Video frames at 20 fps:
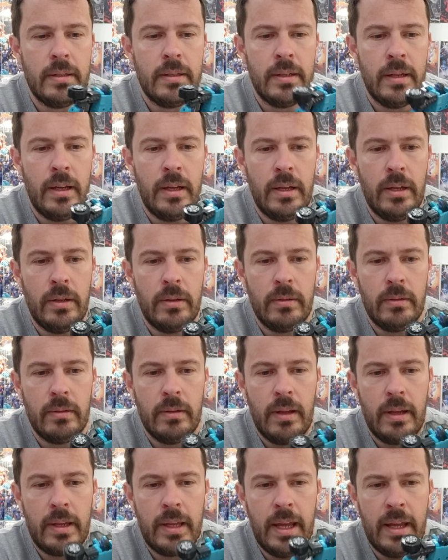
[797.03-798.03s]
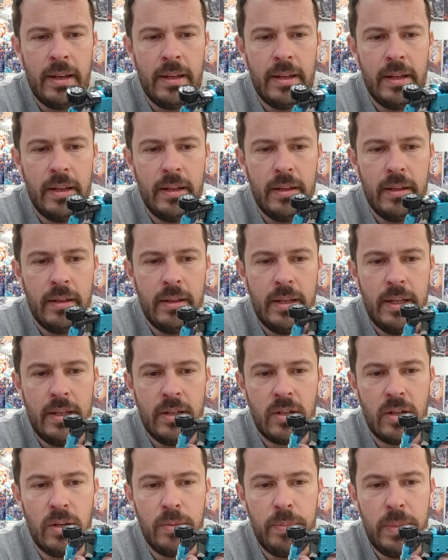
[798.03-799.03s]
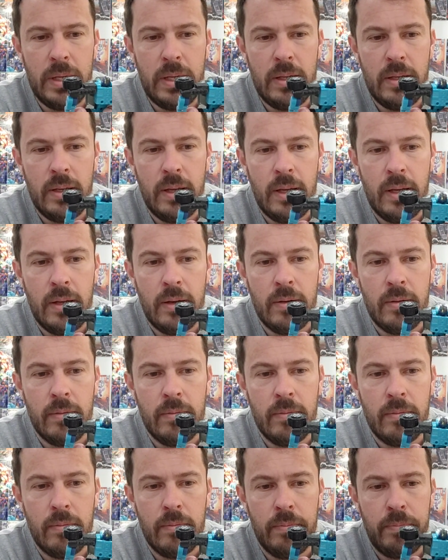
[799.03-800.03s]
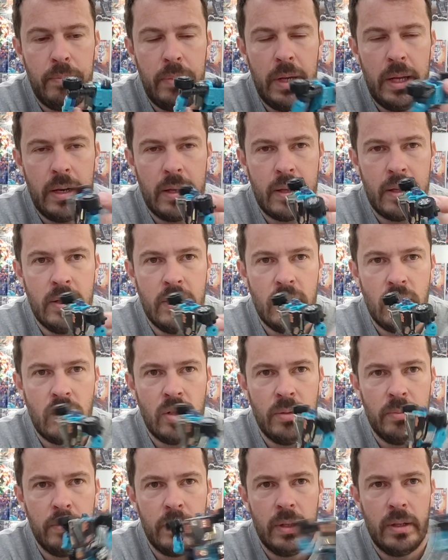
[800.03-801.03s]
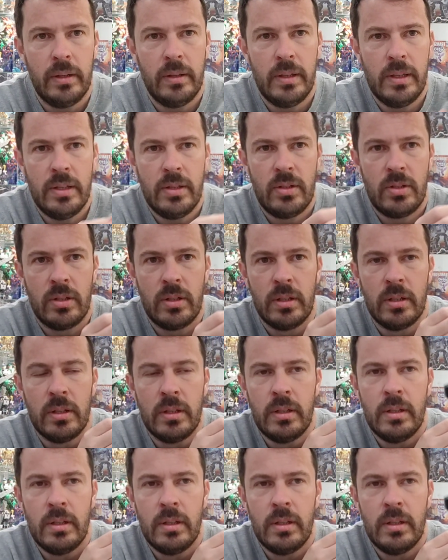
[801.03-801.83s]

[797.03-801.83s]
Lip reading: So again, these could be in better condition, but this